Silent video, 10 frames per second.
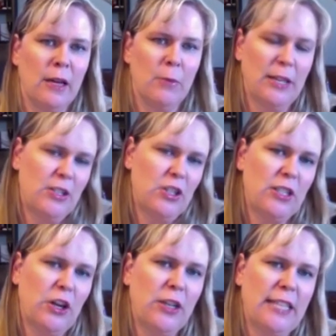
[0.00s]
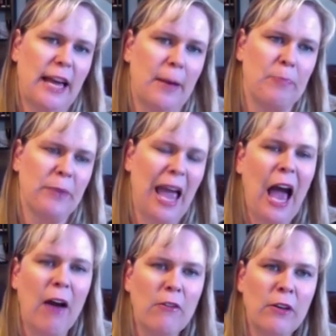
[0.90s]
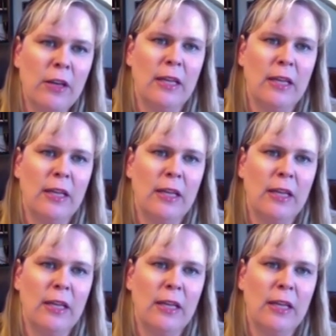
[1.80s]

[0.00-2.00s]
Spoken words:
But it's just good to have